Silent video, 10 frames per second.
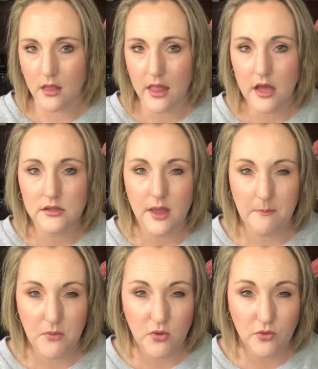like a
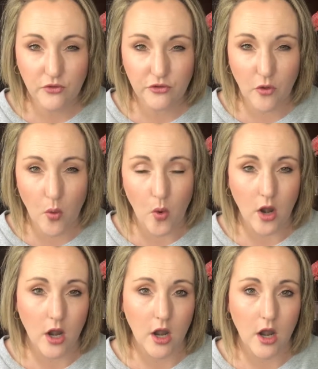lip mousse
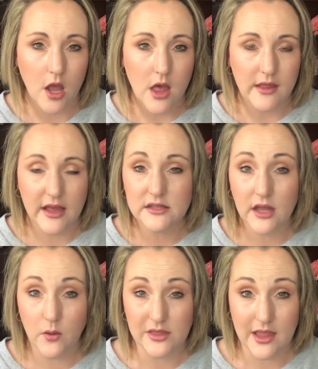or like a
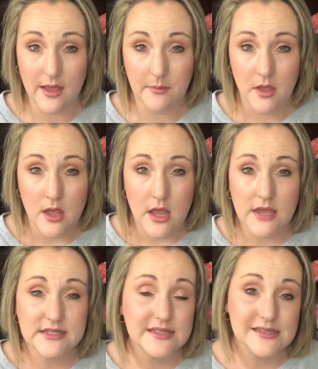liquid lip.
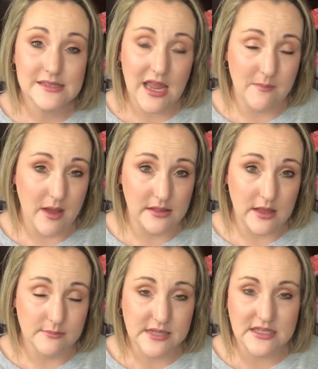It didn't stain my
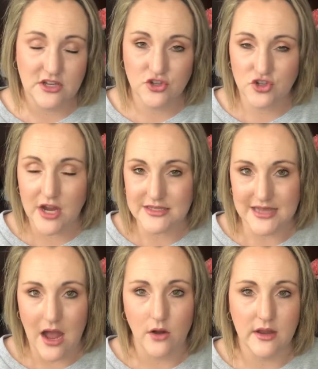lips. It didn't dry
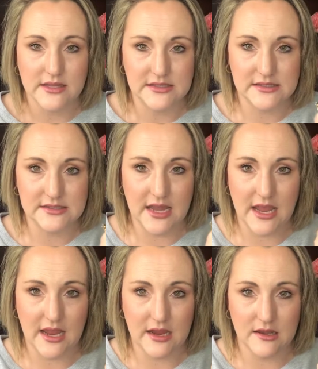down. It
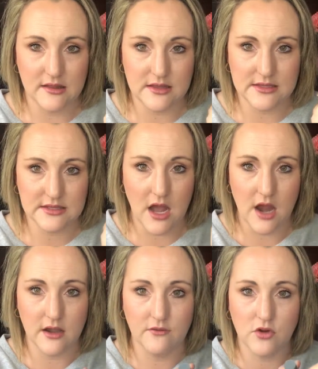stayed this
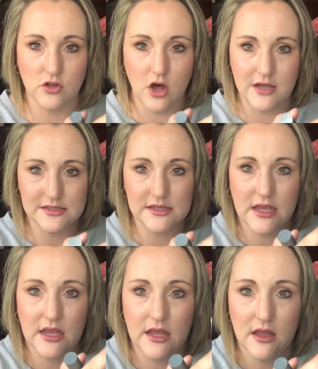kind of
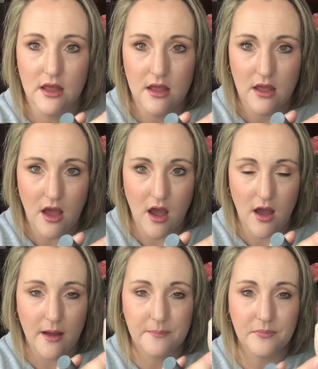glossy,
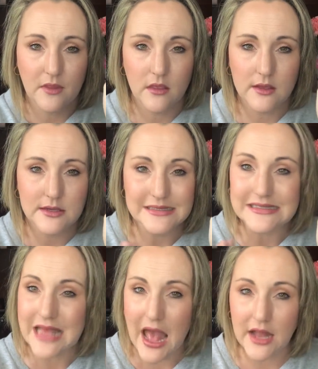
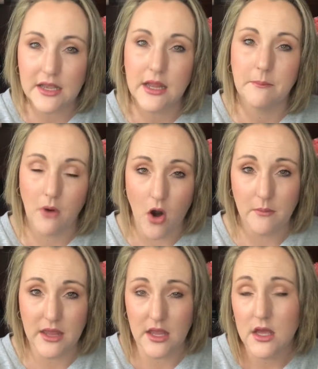satiny,
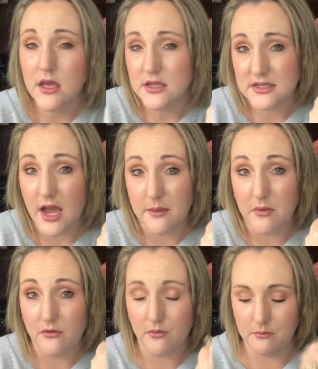balmy
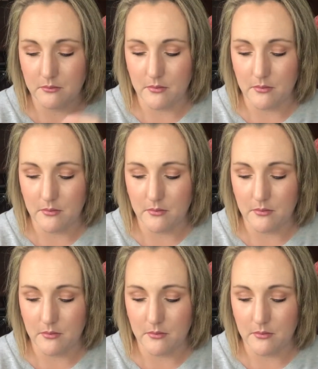type of